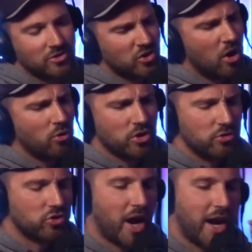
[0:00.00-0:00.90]
So
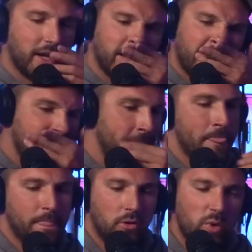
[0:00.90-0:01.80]
huge, right? And like yeah,
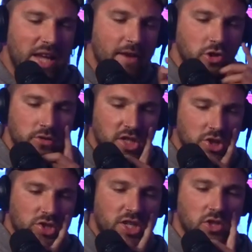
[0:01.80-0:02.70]
that's we have you know what's
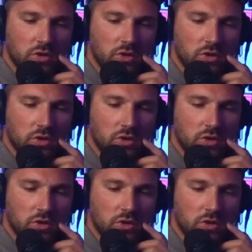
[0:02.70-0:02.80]
interesting?